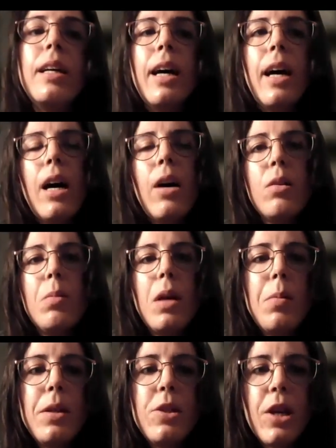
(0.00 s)
how the
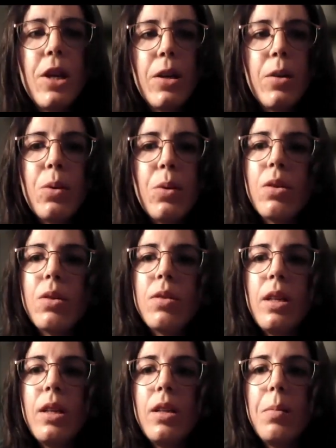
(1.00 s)
BabyChecker works
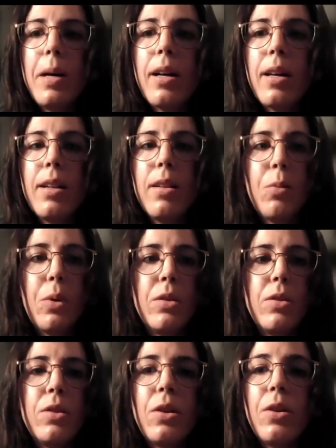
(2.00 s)
in the backend, what
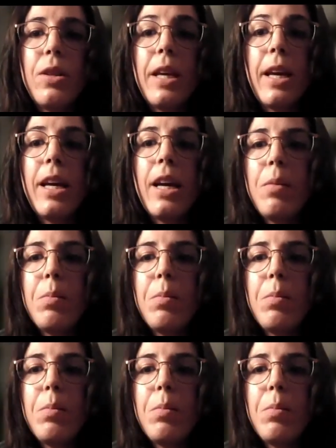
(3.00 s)
the AI